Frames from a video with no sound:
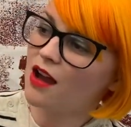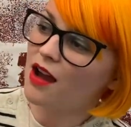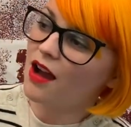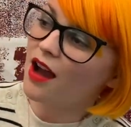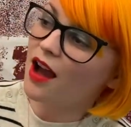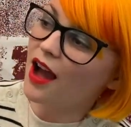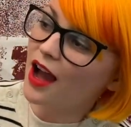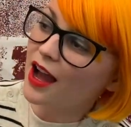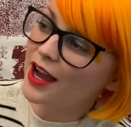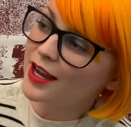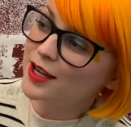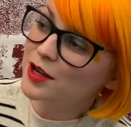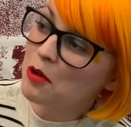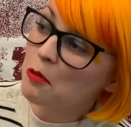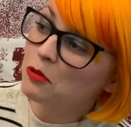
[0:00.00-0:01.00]
I
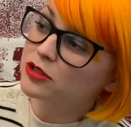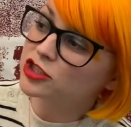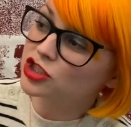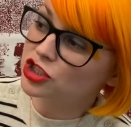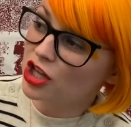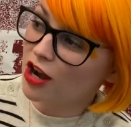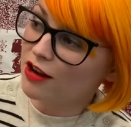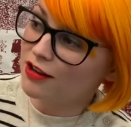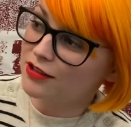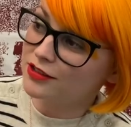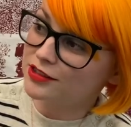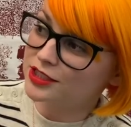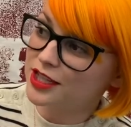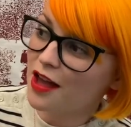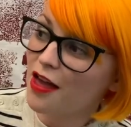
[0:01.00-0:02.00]
will charge
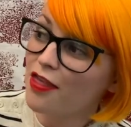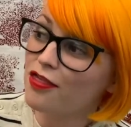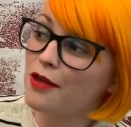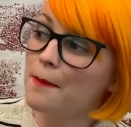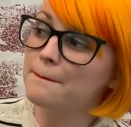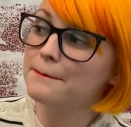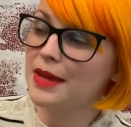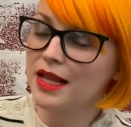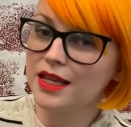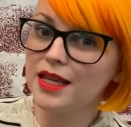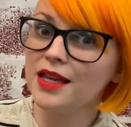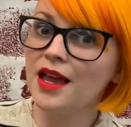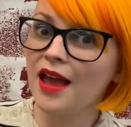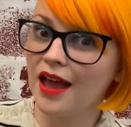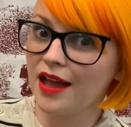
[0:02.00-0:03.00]
the
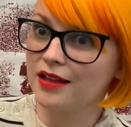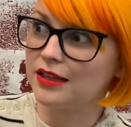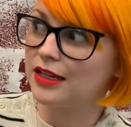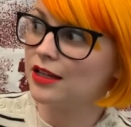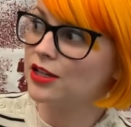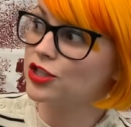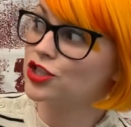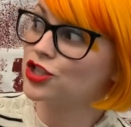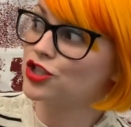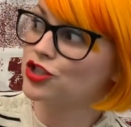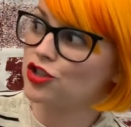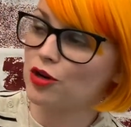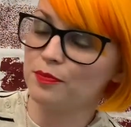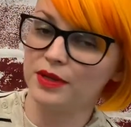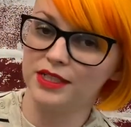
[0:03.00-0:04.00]
many-headed
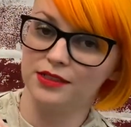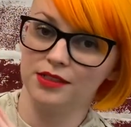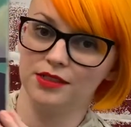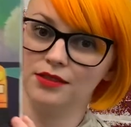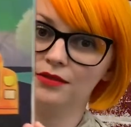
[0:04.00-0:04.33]
serpent.